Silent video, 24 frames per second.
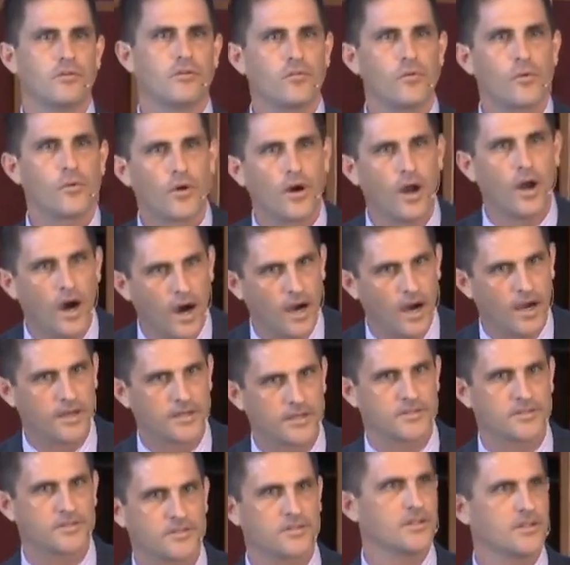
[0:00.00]
for
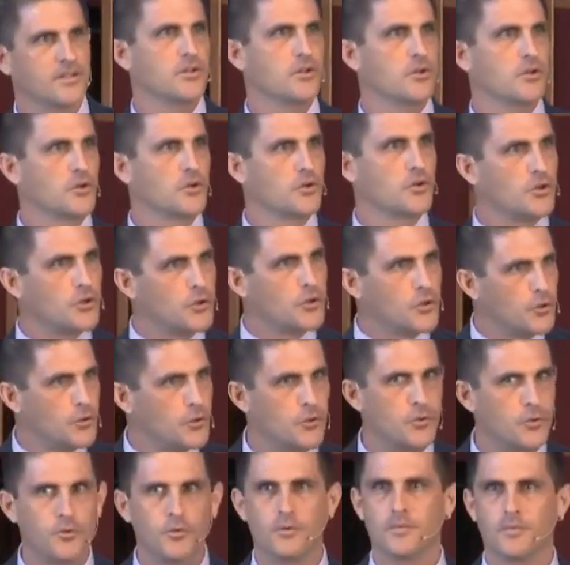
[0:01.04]
us, that
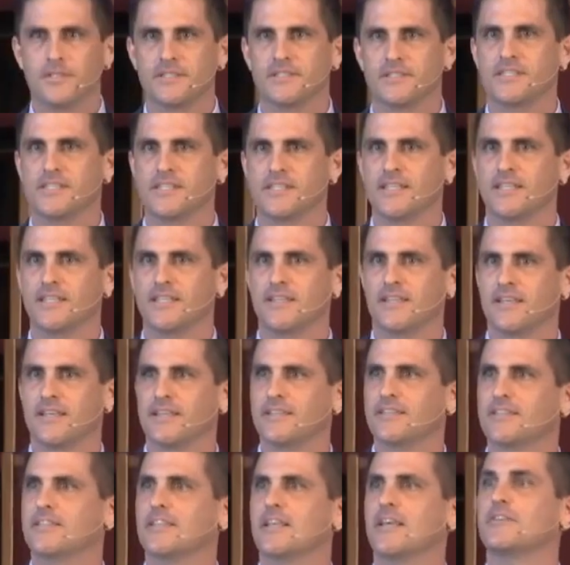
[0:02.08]
you would see
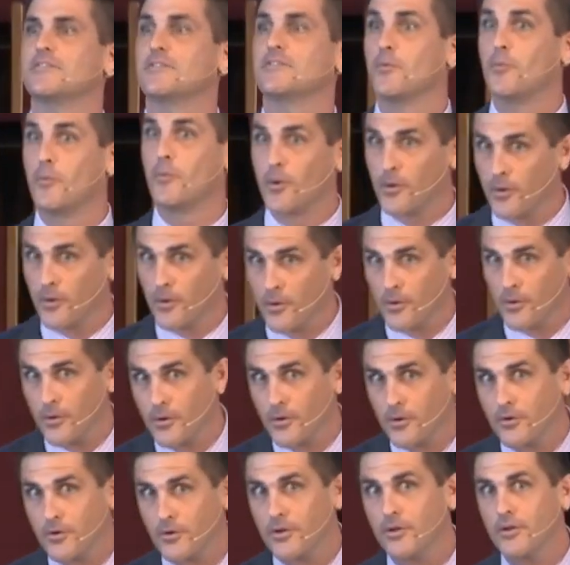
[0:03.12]
this as a
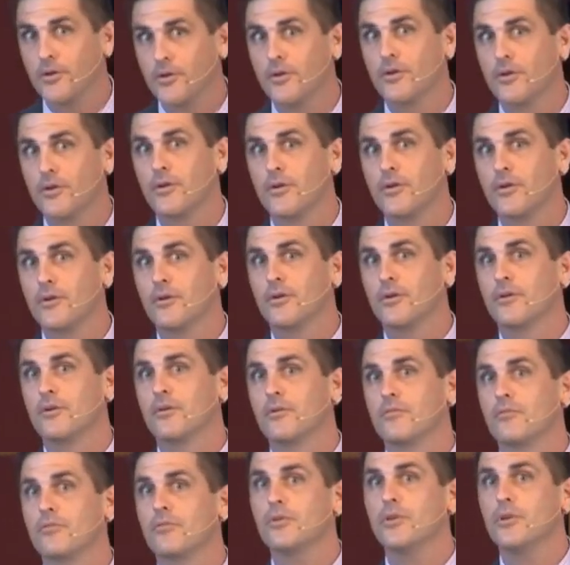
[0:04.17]
word
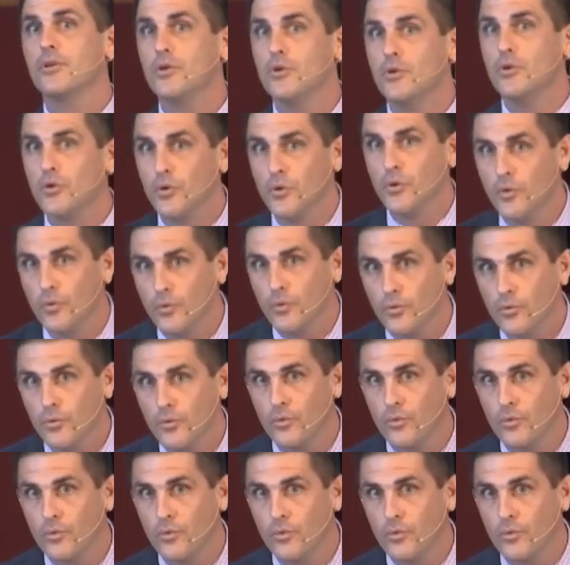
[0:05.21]
for you.